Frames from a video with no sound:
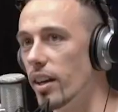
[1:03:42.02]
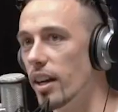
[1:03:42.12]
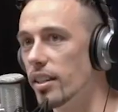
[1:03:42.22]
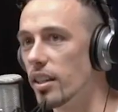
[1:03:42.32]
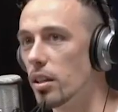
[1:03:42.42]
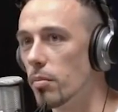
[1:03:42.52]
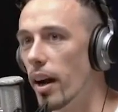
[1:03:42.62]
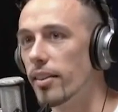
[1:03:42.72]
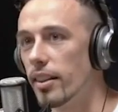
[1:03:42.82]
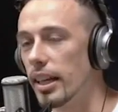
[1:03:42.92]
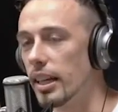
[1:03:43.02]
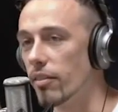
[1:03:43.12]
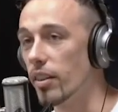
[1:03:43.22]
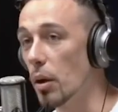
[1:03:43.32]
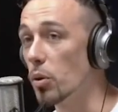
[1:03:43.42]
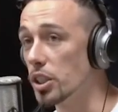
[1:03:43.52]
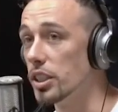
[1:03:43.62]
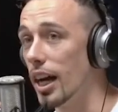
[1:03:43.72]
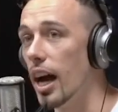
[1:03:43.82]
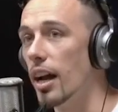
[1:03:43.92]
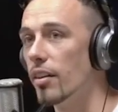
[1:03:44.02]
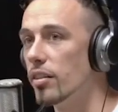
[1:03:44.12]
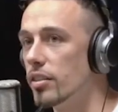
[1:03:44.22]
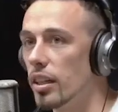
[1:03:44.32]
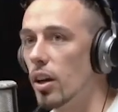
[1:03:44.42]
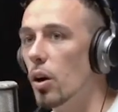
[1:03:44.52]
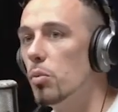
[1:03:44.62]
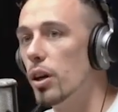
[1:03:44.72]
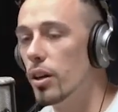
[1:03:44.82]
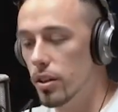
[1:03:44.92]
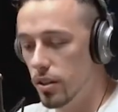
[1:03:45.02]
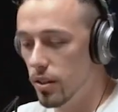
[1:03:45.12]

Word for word: the idea in their mind that like if they were to die, it's like oh well.